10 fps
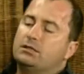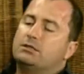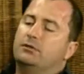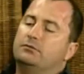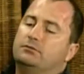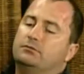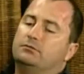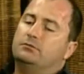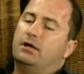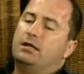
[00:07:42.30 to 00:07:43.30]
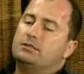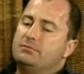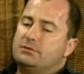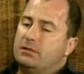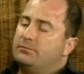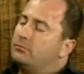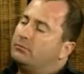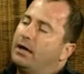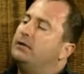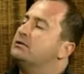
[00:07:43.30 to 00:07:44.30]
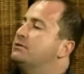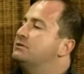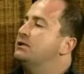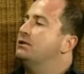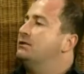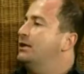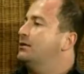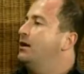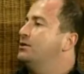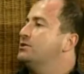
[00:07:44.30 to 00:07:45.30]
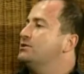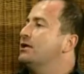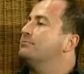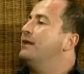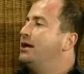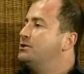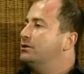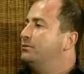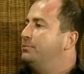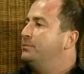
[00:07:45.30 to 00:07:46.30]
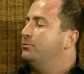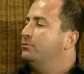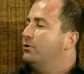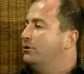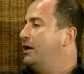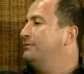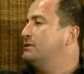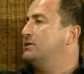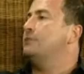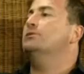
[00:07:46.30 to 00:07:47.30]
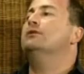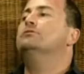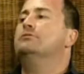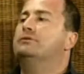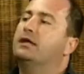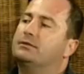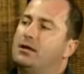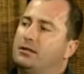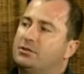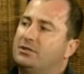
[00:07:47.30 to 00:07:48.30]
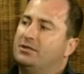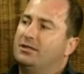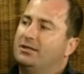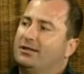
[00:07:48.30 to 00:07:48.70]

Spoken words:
So some writers have said that technology is like magic to people who don't have the same level of technology.